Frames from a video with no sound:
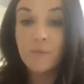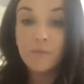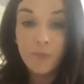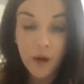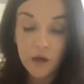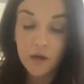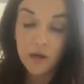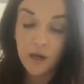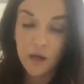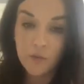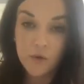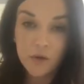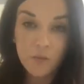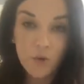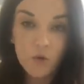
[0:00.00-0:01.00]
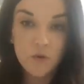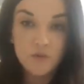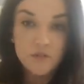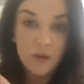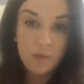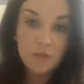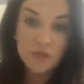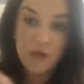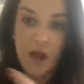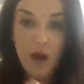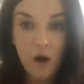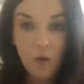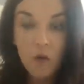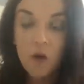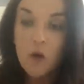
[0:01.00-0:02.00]
But again, when you pull those numbers
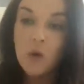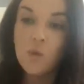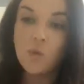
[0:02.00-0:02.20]
out,